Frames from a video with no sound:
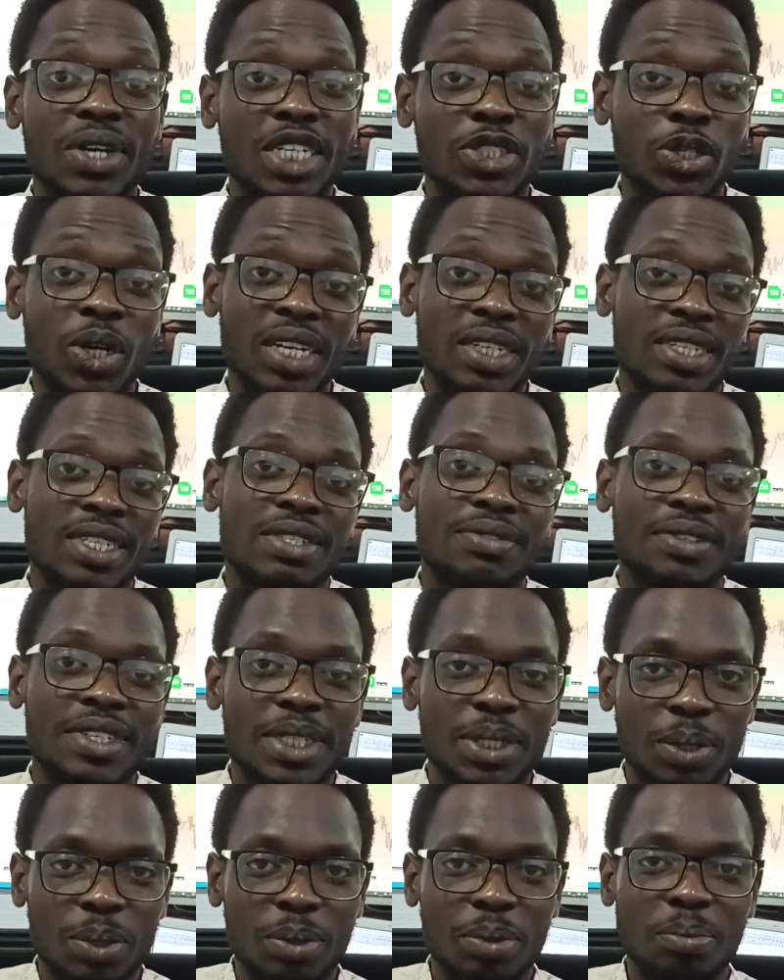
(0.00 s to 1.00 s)
you enjoyed this
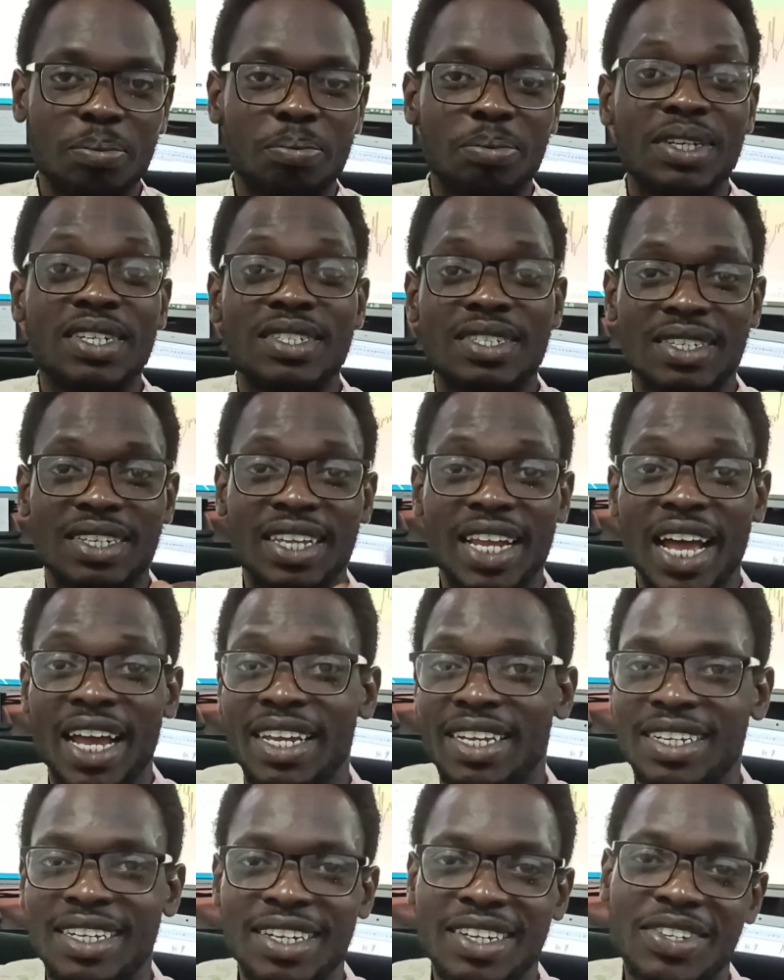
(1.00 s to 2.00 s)
video, please
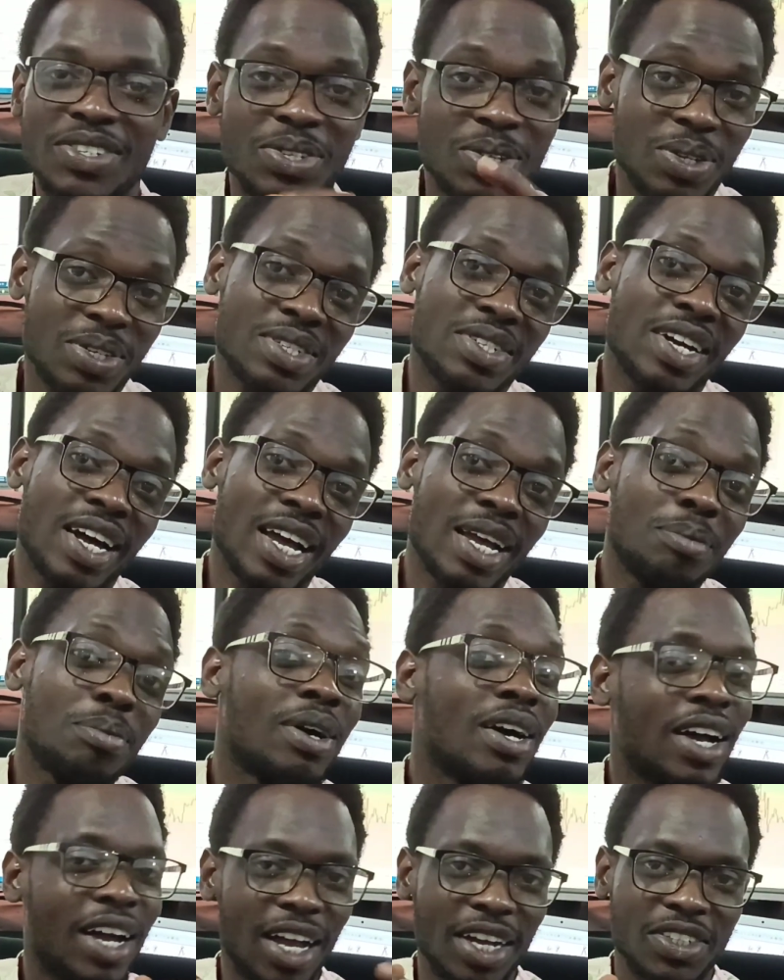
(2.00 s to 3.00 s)
like, subscribe
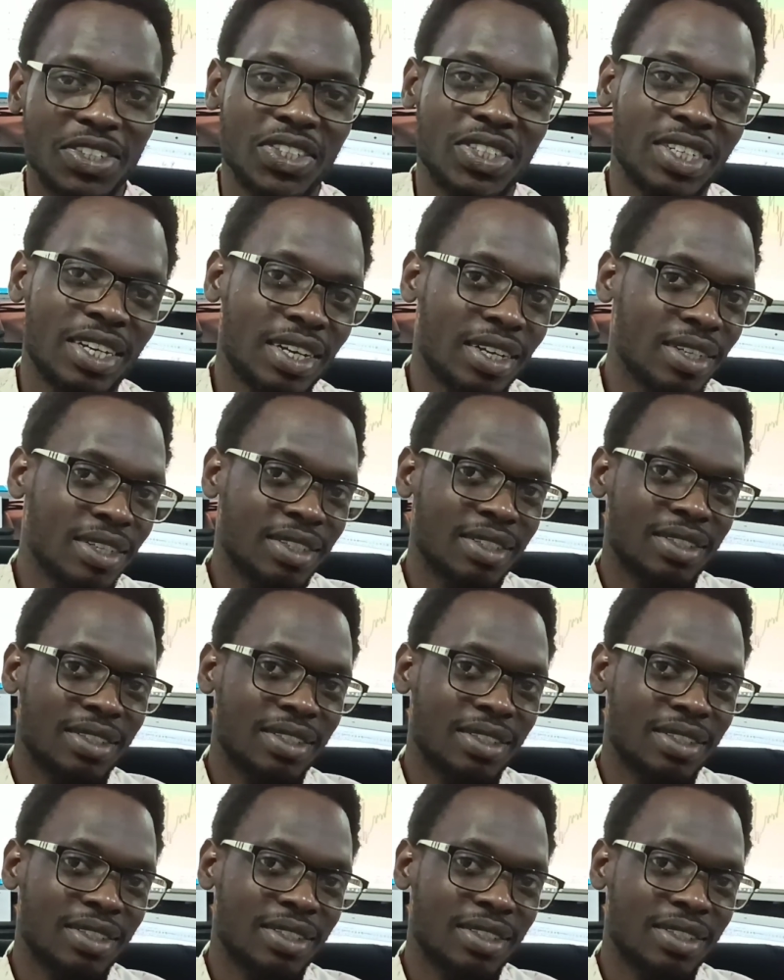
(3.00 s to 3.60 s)
and share.